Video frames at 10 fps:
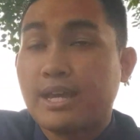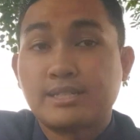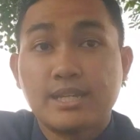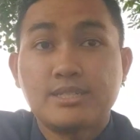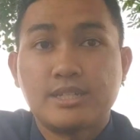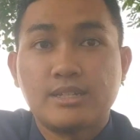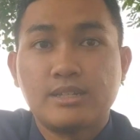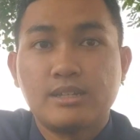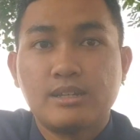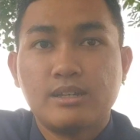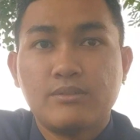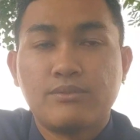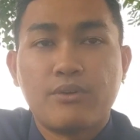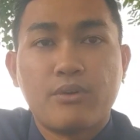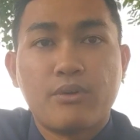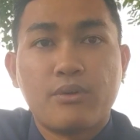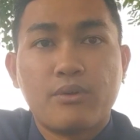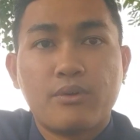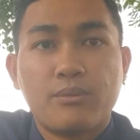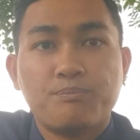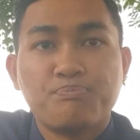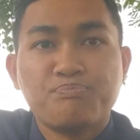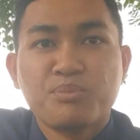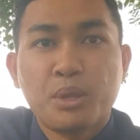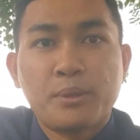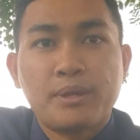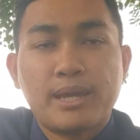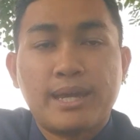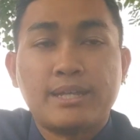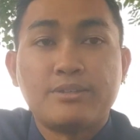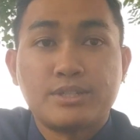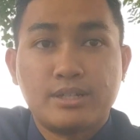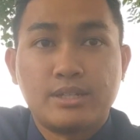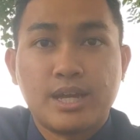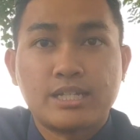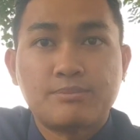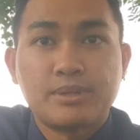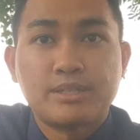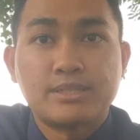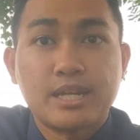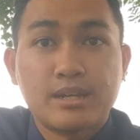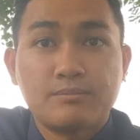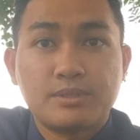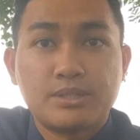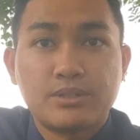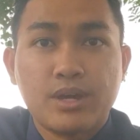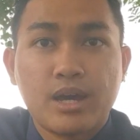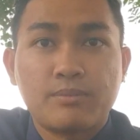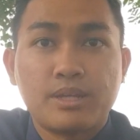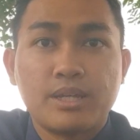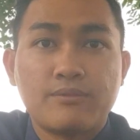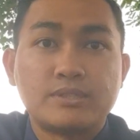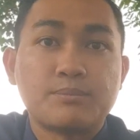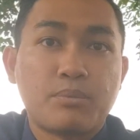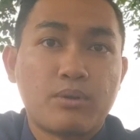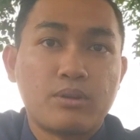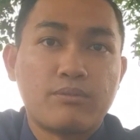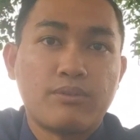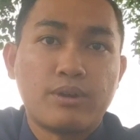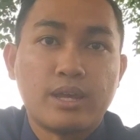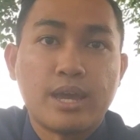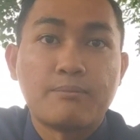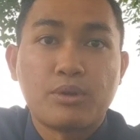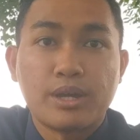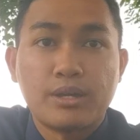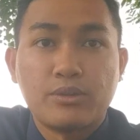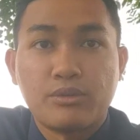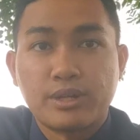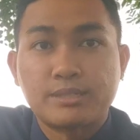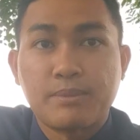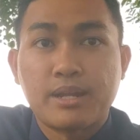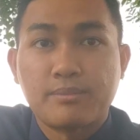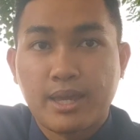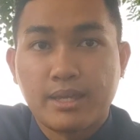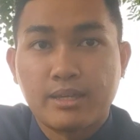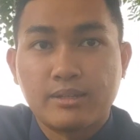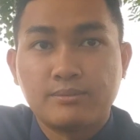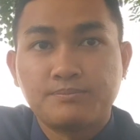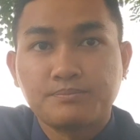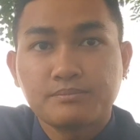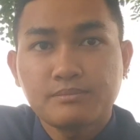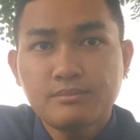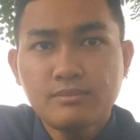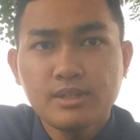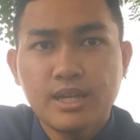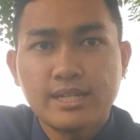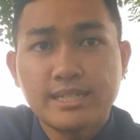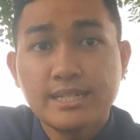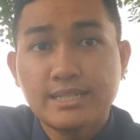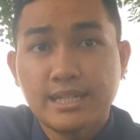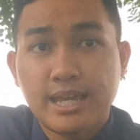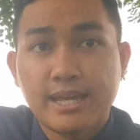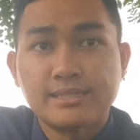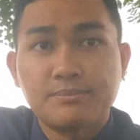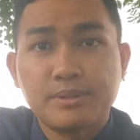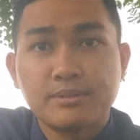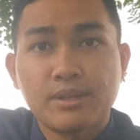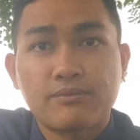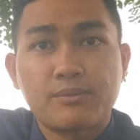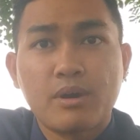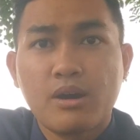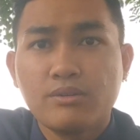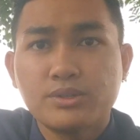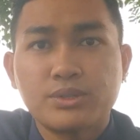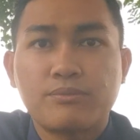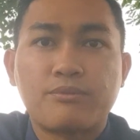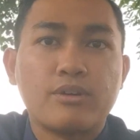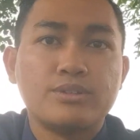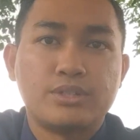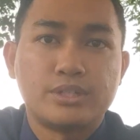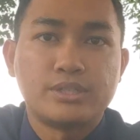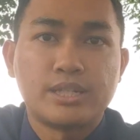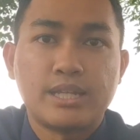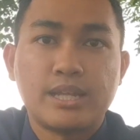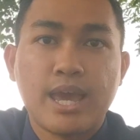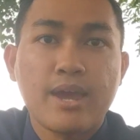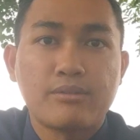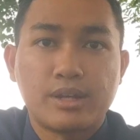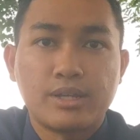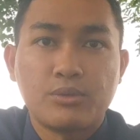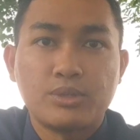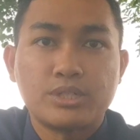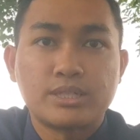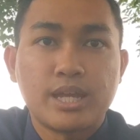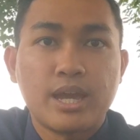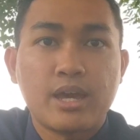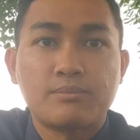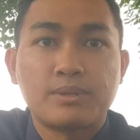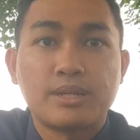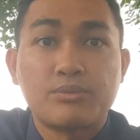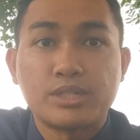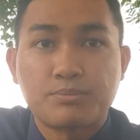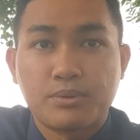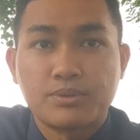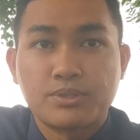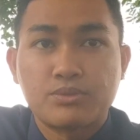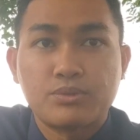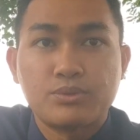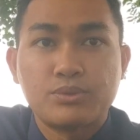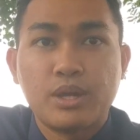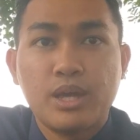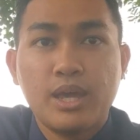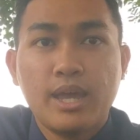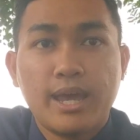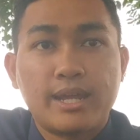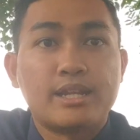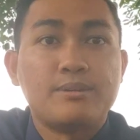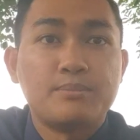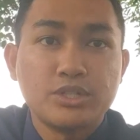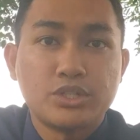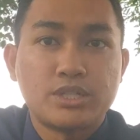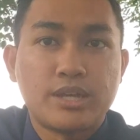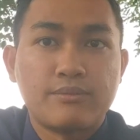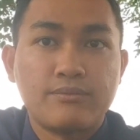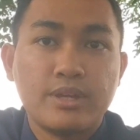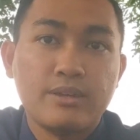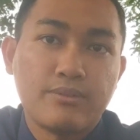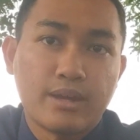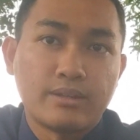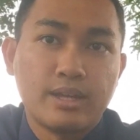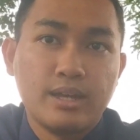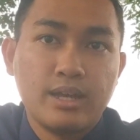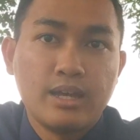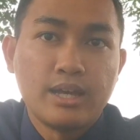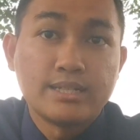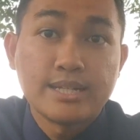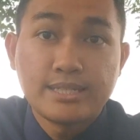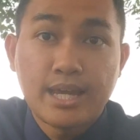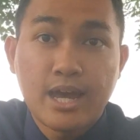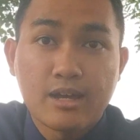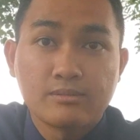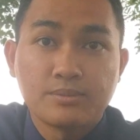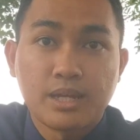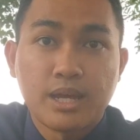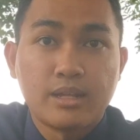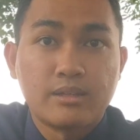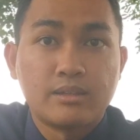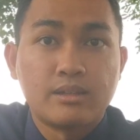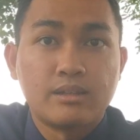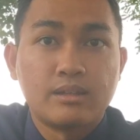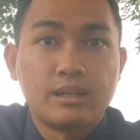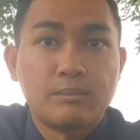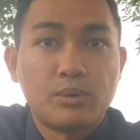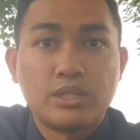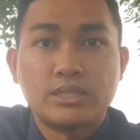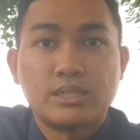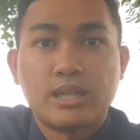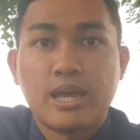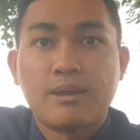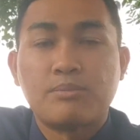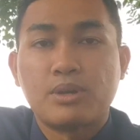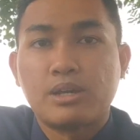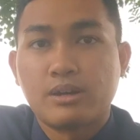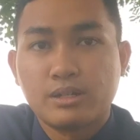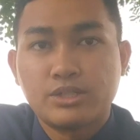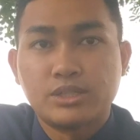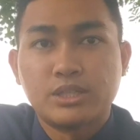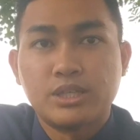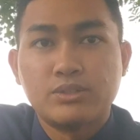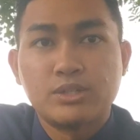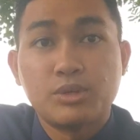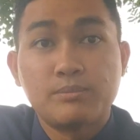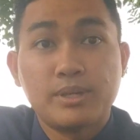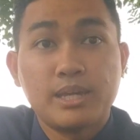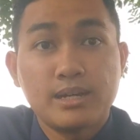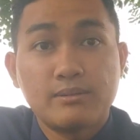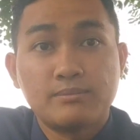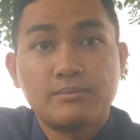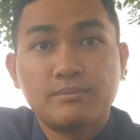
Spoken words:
SAT, for Air New Zealand has been set up to help and give support for their employees during this pandemic. SAT is built from hundreds of volunteers in the airline, which they help in response to an emergency event. SAT help and monitor their employee condition using Wellbeing Help.